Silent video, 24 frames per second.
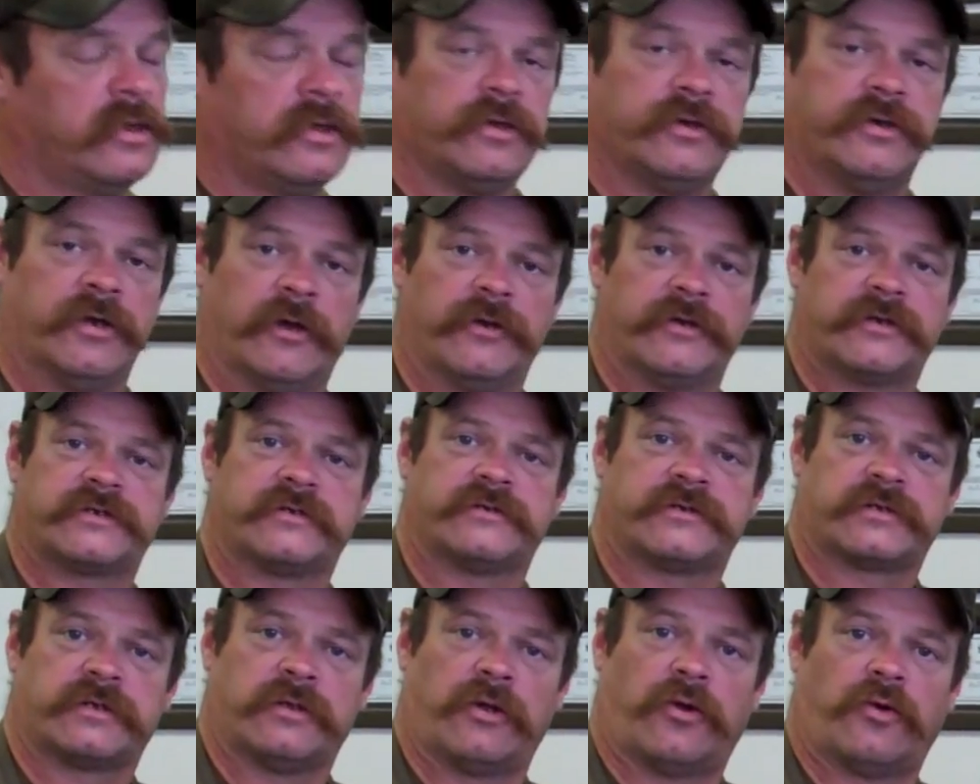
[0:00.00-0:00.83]
You notice
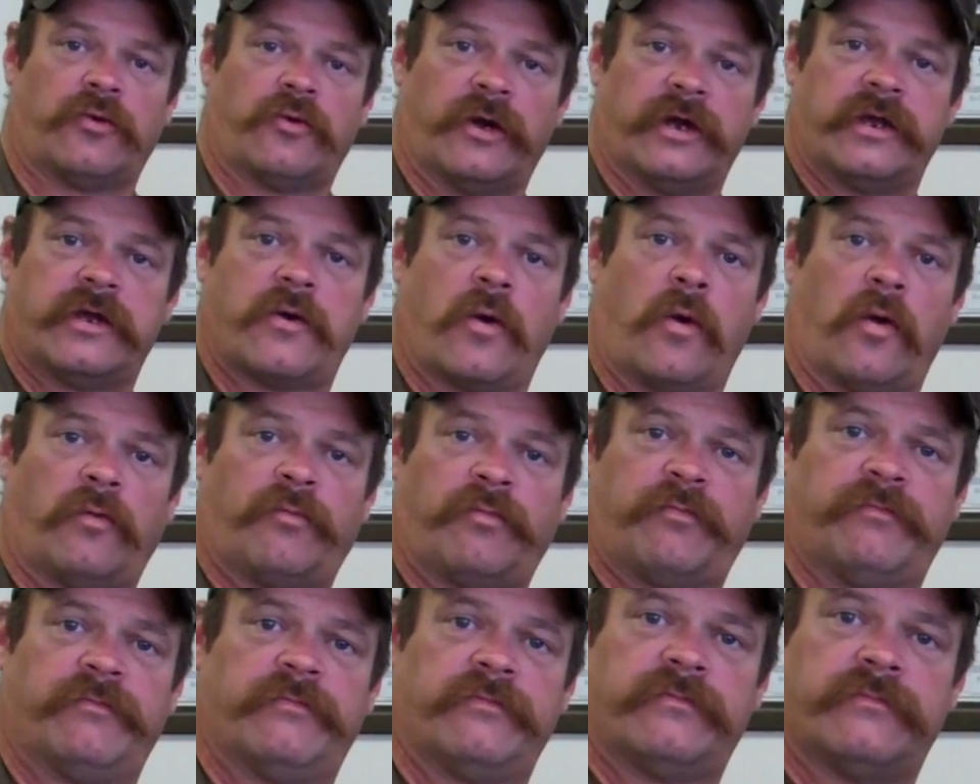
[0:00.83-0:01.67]
this little recoil
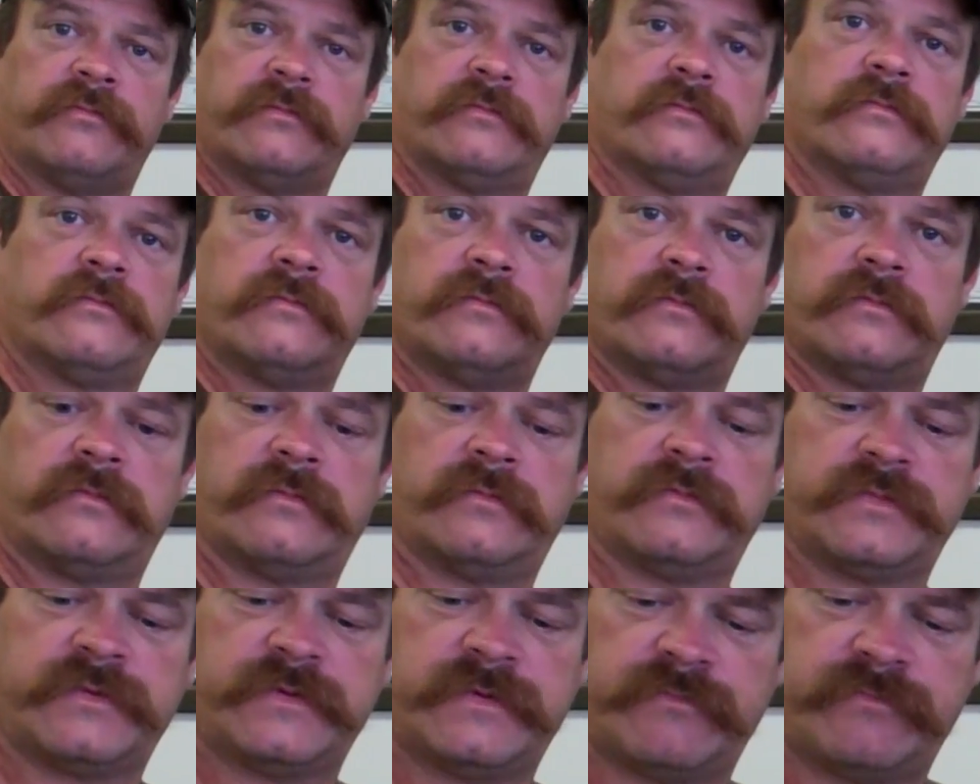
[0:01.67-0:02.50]

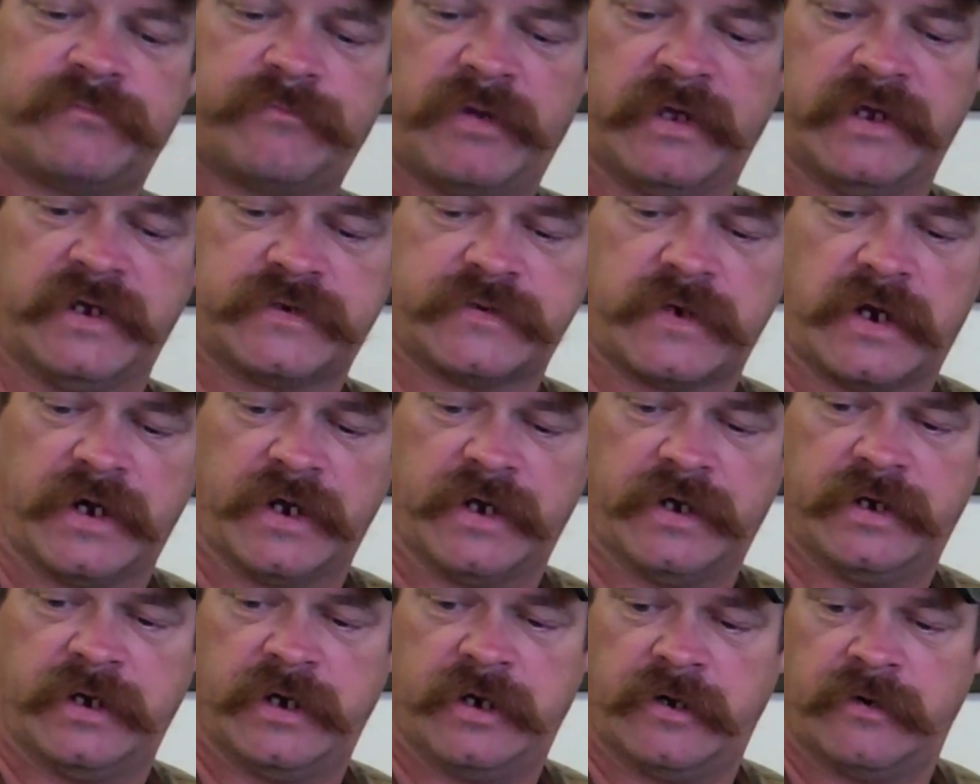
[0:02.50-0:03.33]
piece right
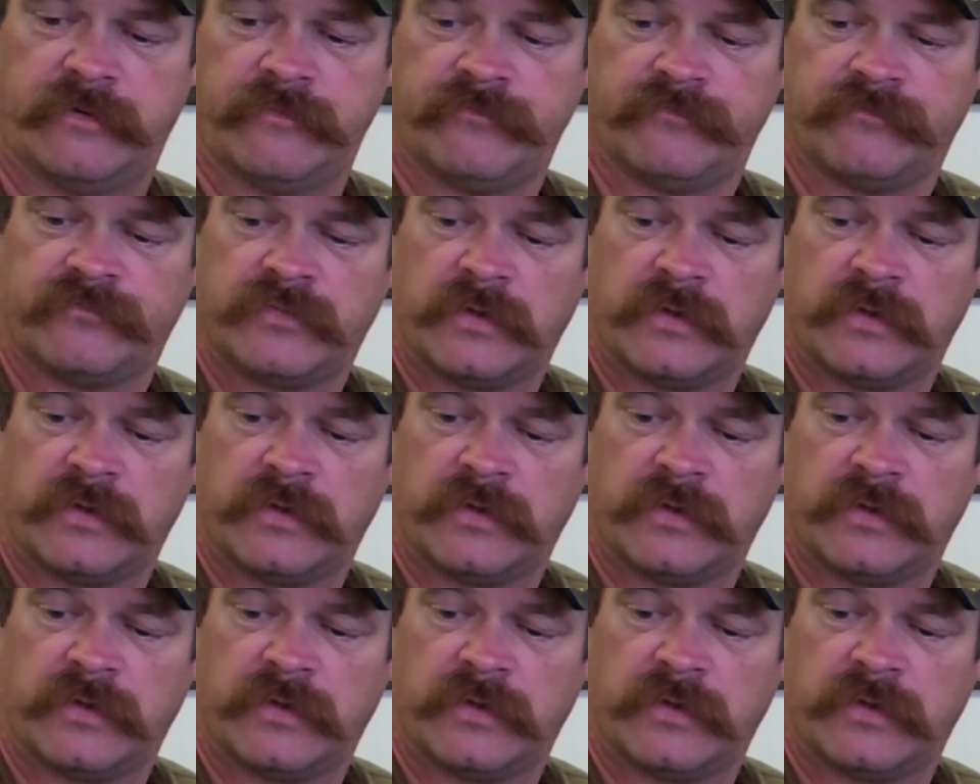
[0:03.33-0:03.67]
in here?